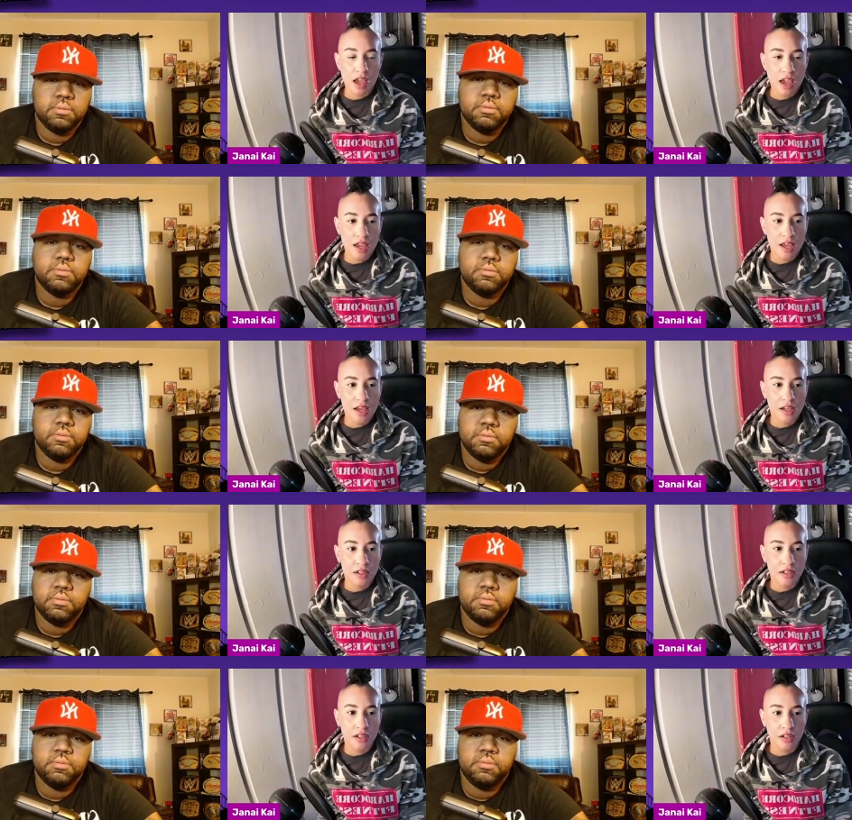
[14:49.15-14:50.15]

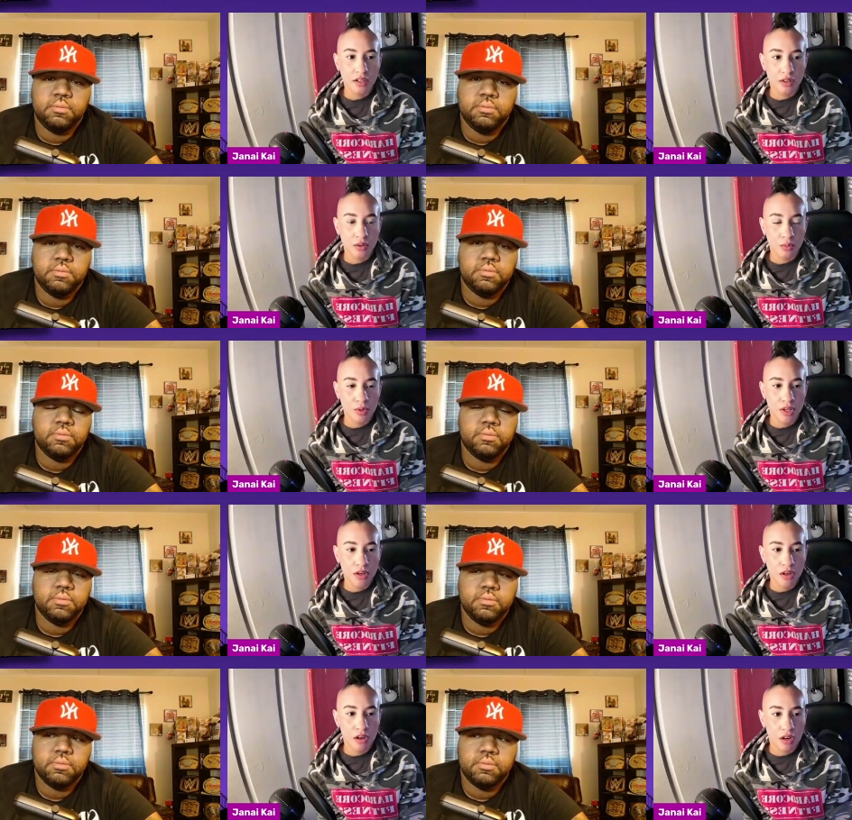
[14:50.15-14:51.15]
Speaker 1: and we
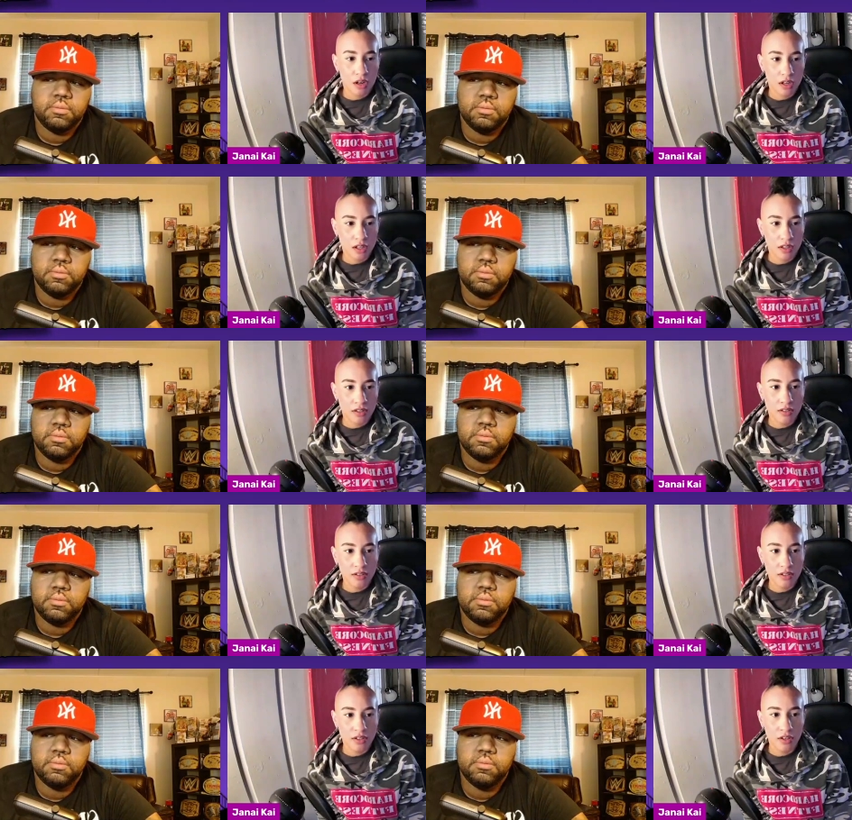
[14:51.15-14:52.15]
are
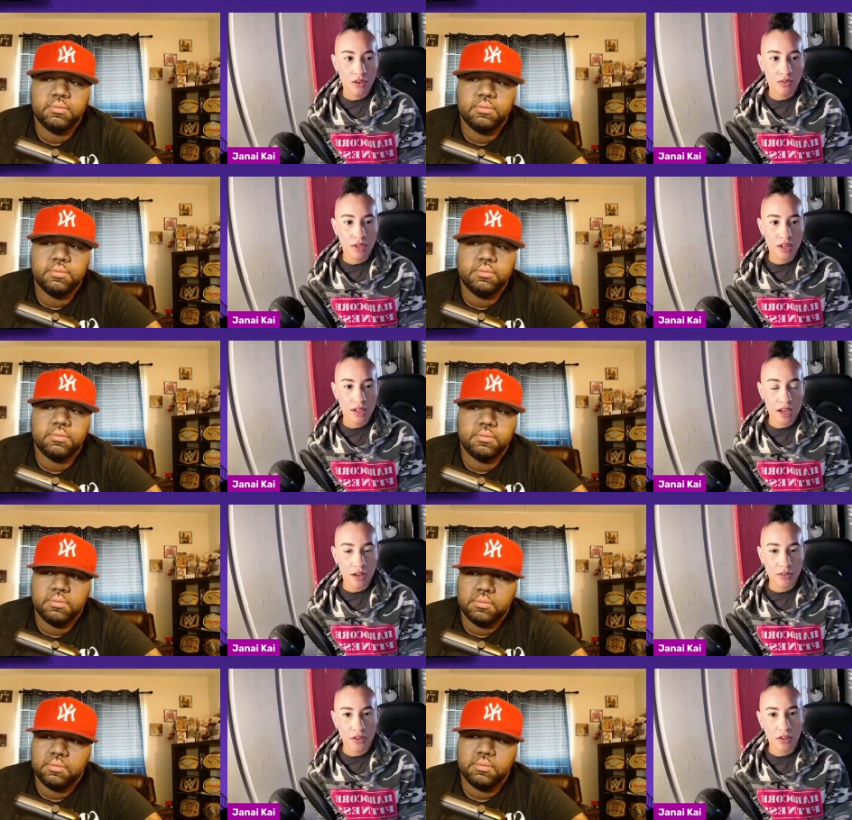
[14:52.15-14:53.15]
you know, getting
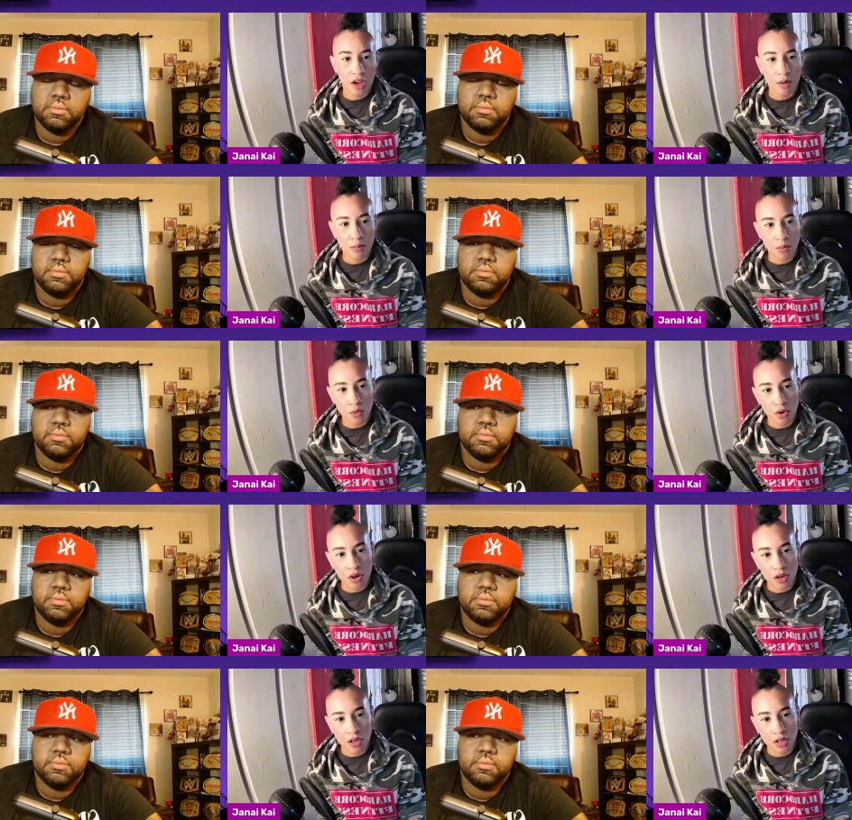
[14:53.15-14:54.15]
out there a lot
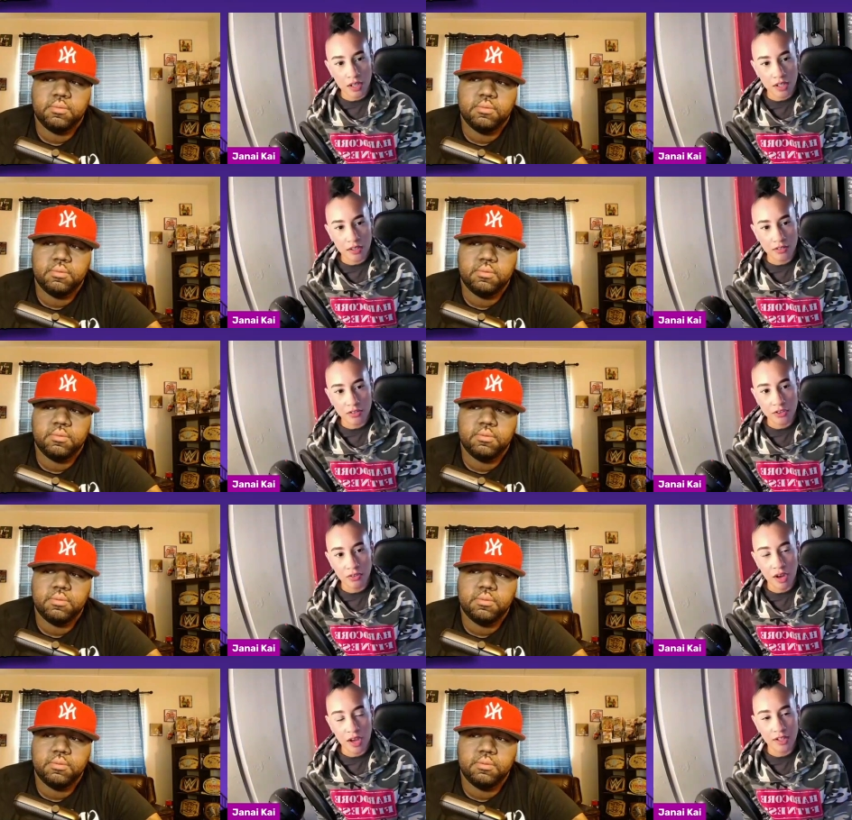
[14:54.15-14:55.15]
more and
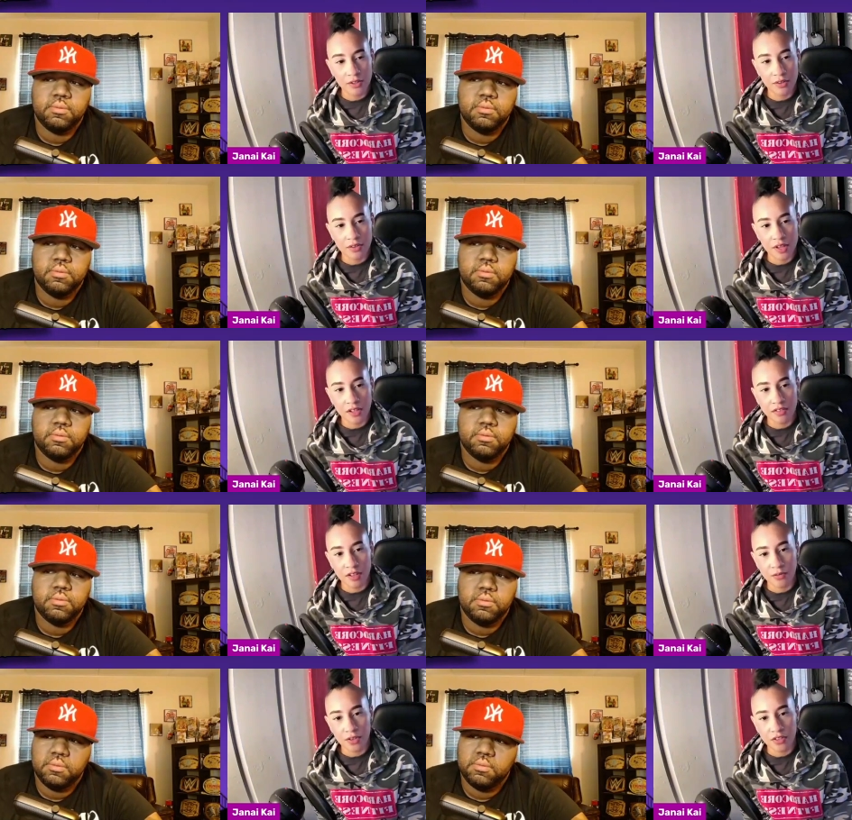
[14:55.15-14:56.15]
trying new things. Like,
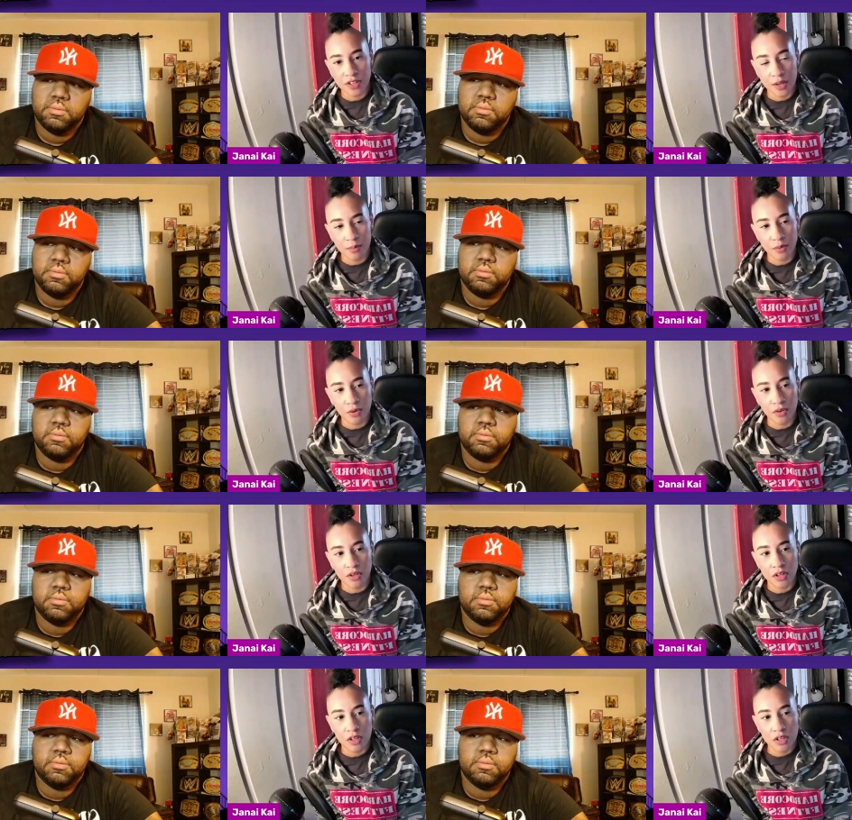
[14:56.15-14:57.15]
for example,
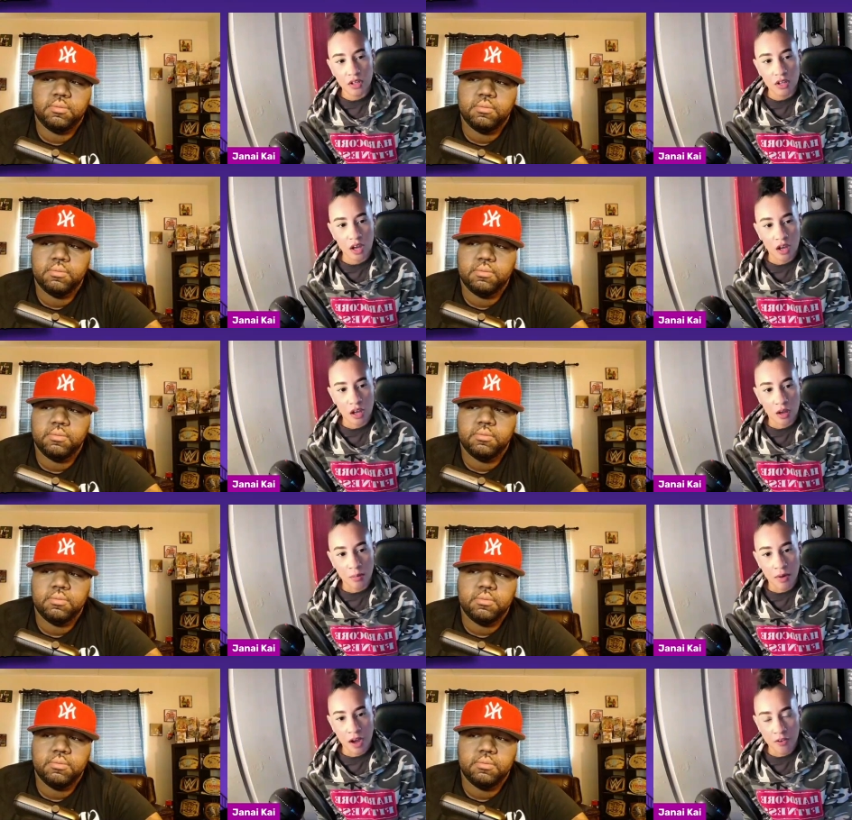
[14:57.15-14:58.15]

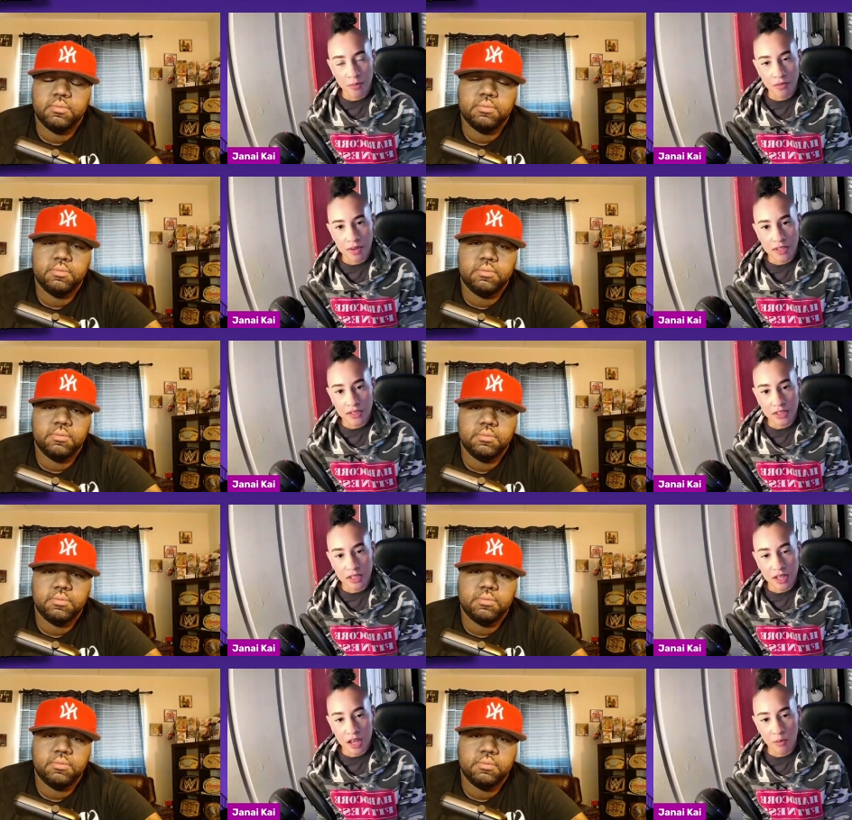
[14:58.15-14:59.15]
um, I've been
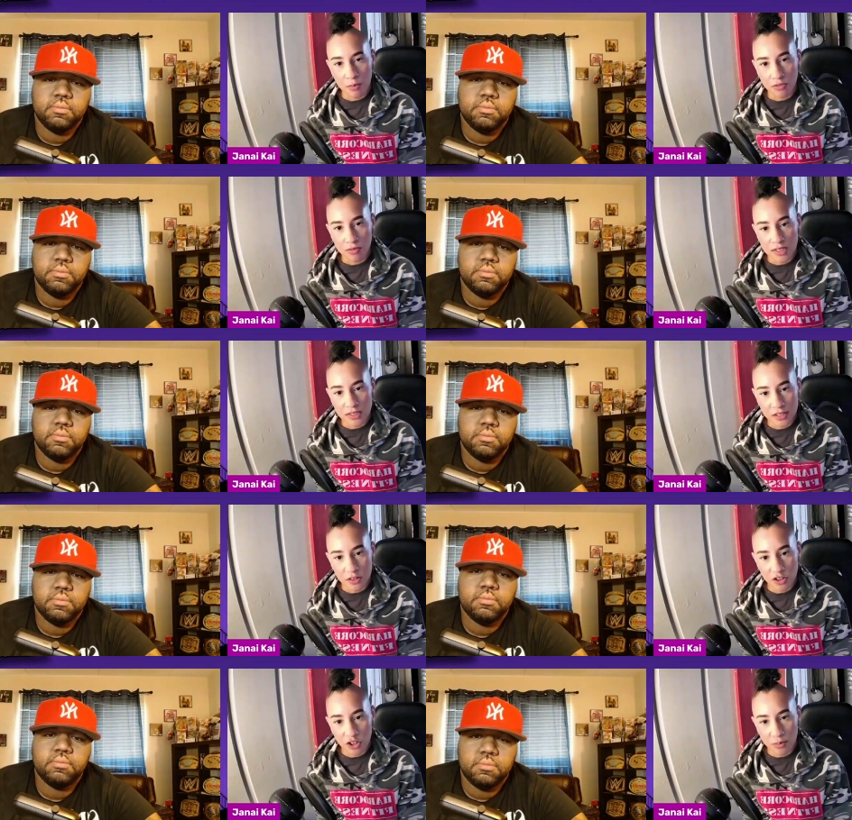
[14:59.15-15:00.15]
wrestling at Women's Wrestling
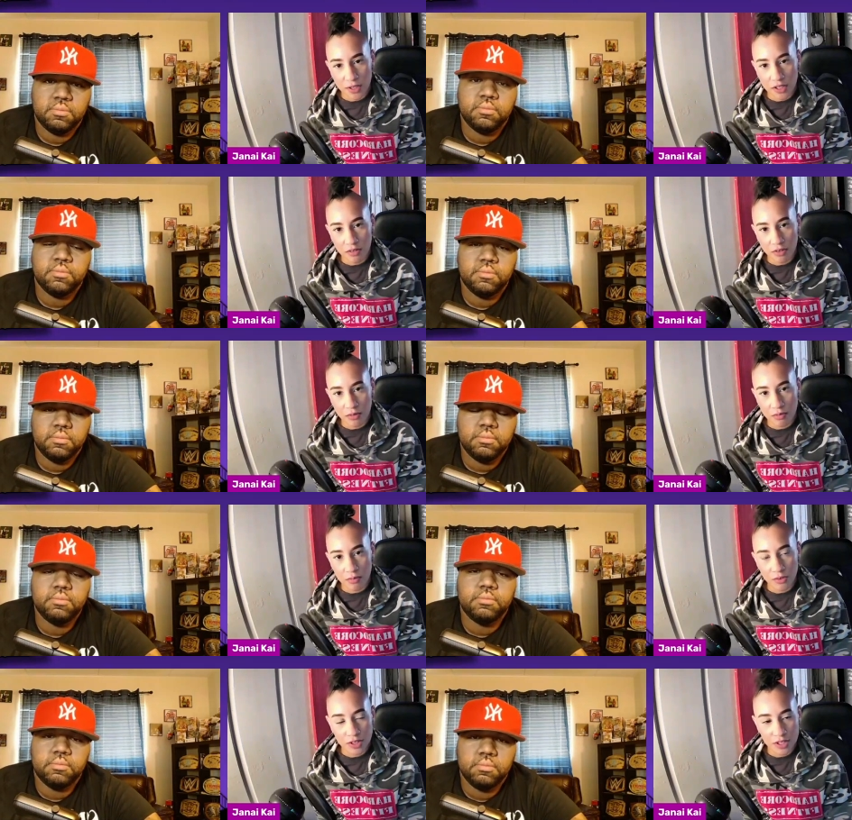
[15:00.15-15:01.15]
Army, where
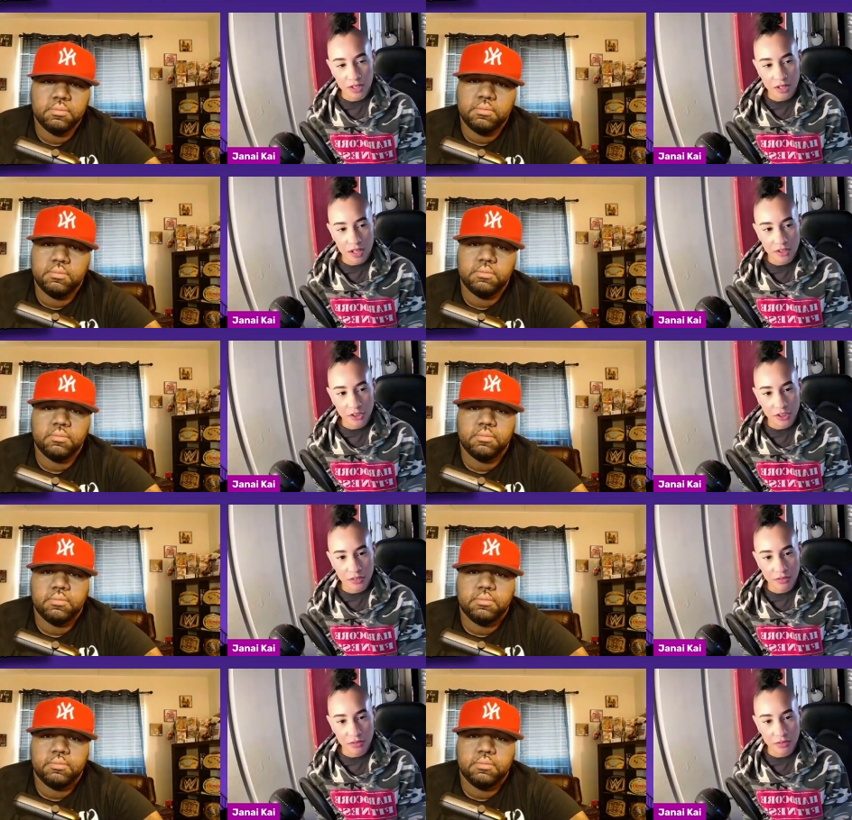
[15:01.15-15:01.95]
Maria mm hmm Kanellis, she